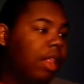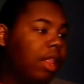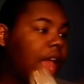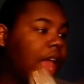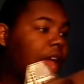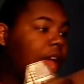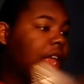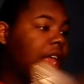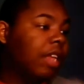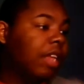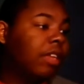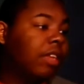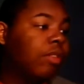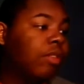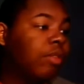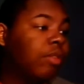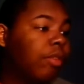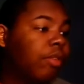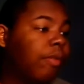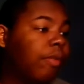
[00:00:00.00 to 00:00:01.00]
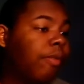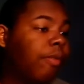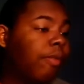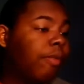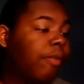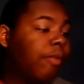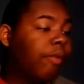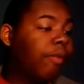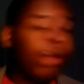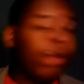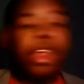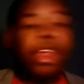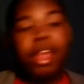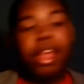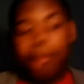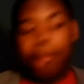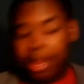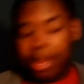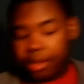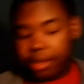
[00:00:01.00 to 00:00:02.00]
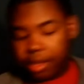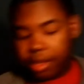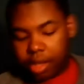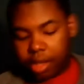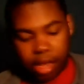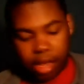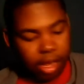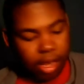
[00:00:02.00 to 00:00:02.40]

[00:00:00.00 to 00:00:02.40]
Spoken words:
that is freaking amazing.